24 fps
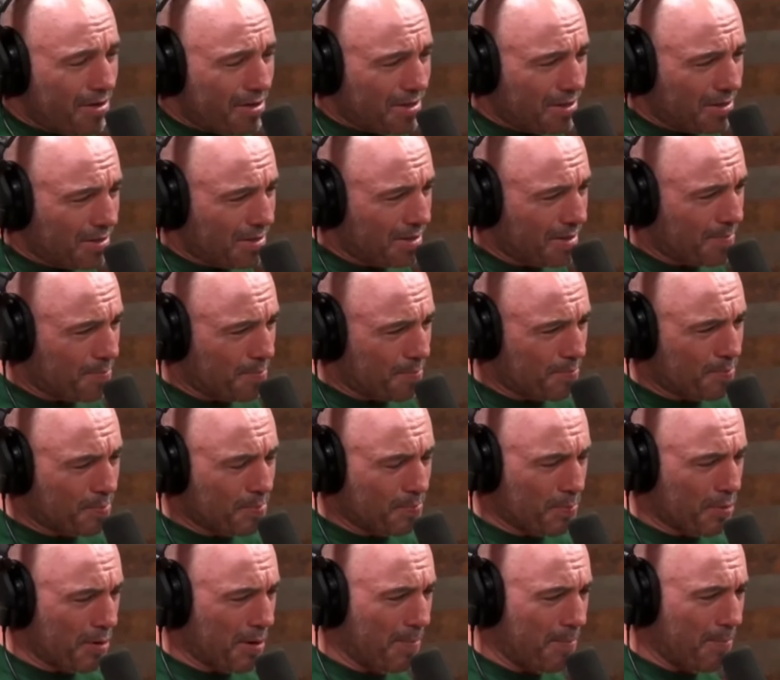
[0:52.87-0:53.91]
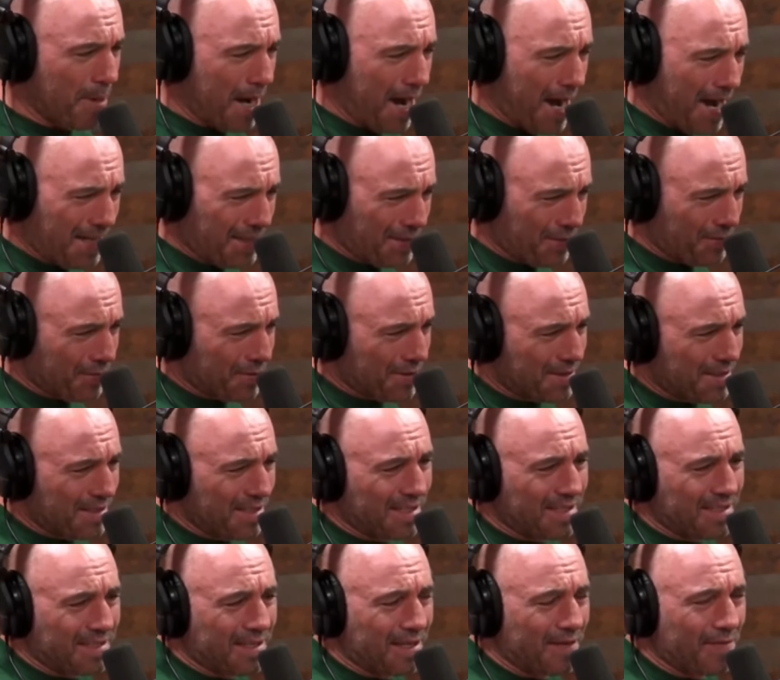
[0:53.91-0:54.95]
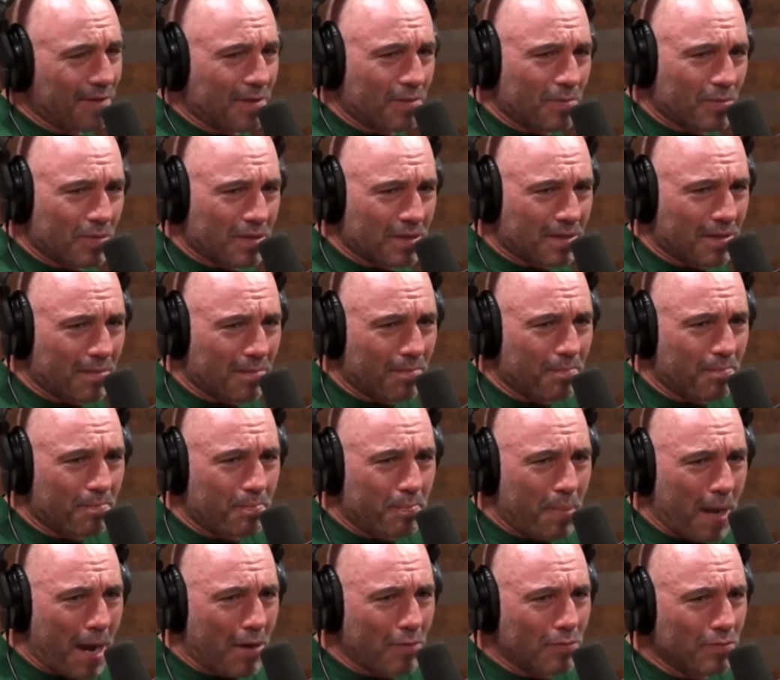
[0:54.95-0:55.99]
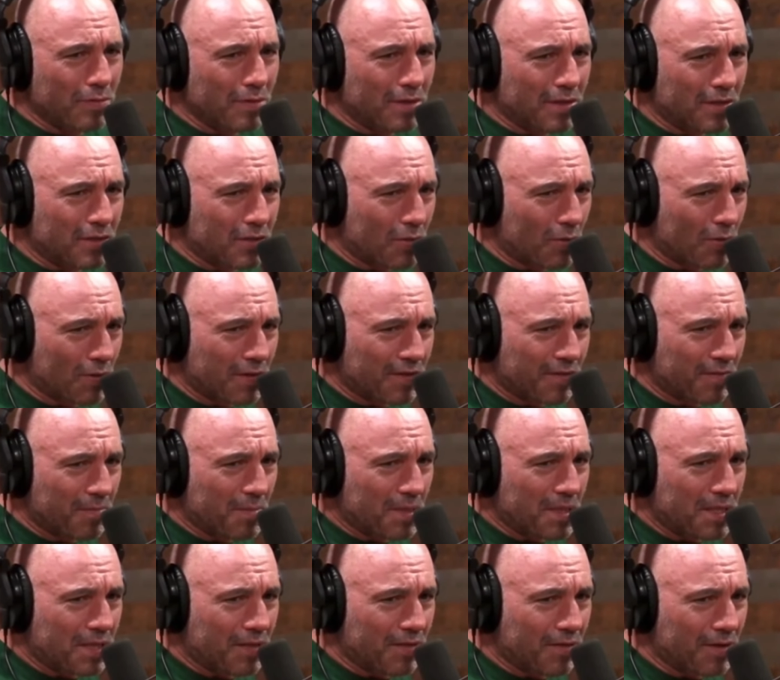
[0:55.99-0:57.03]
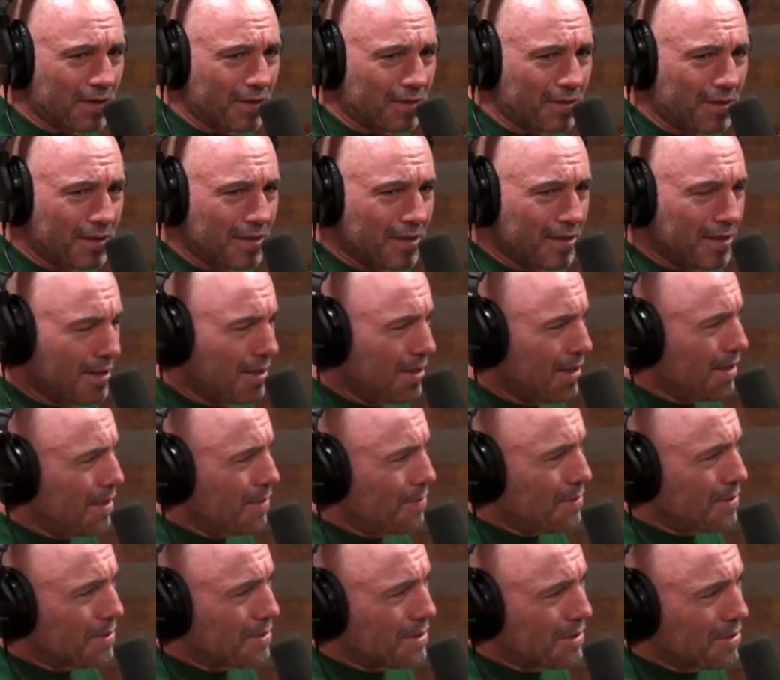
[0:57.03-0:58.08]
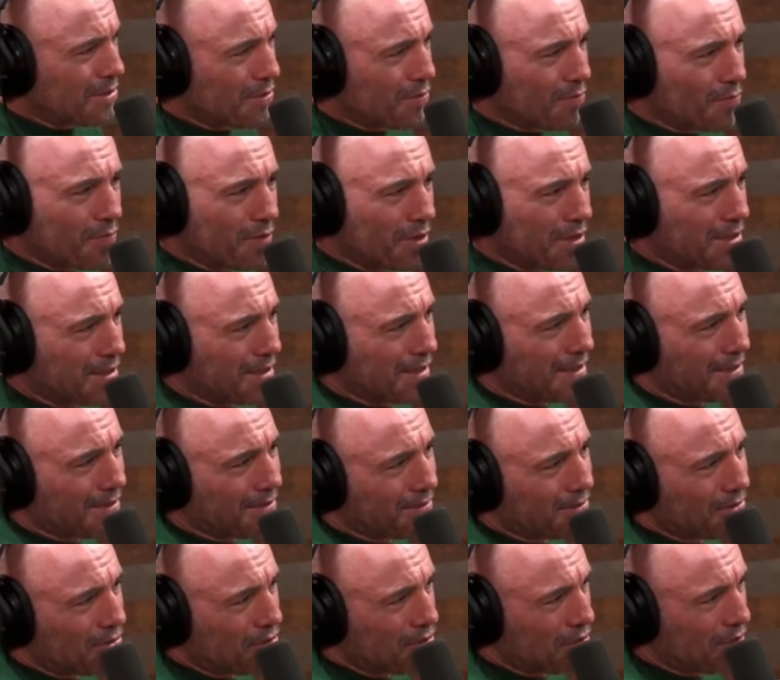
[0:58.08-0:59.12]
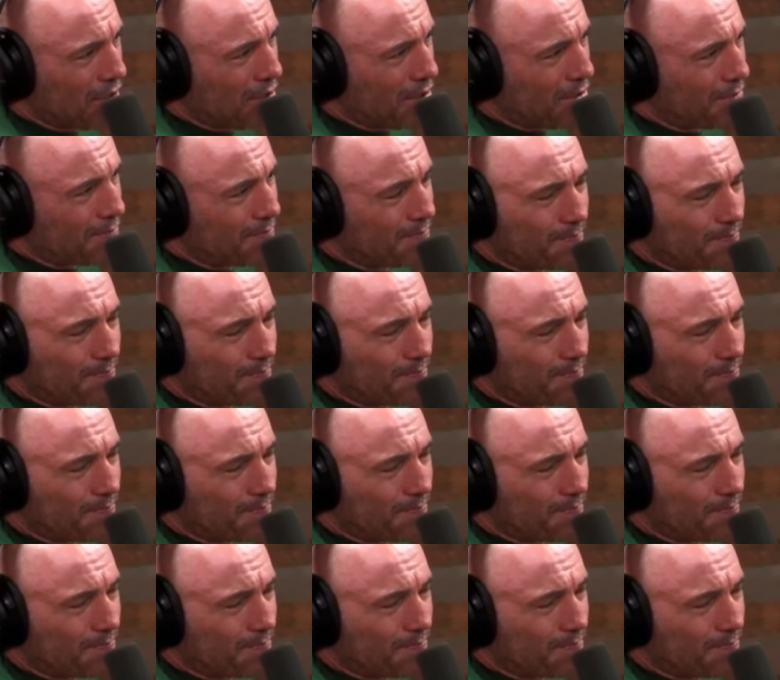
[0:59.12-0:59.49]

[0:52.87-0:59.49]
And also the preposterousness of it was a boundless source of material. yeah. It was just such a ridiculous I show.